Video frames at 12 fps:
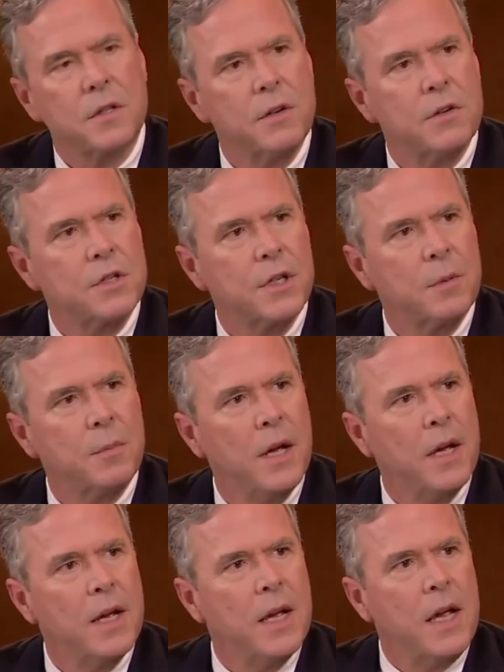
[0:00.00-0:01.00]
leadership
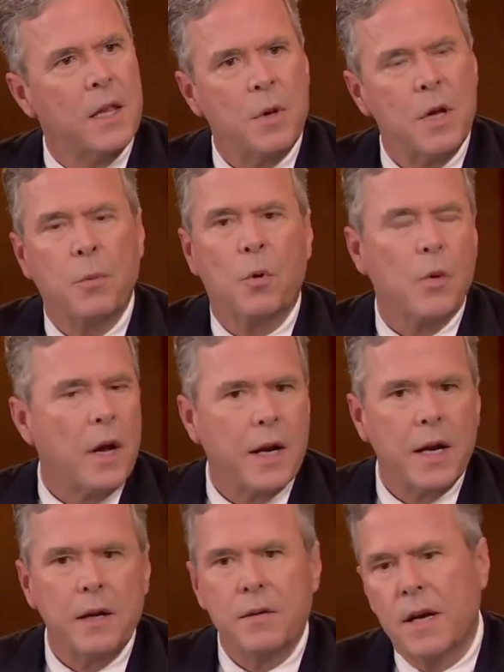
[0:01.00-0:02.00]
and the people running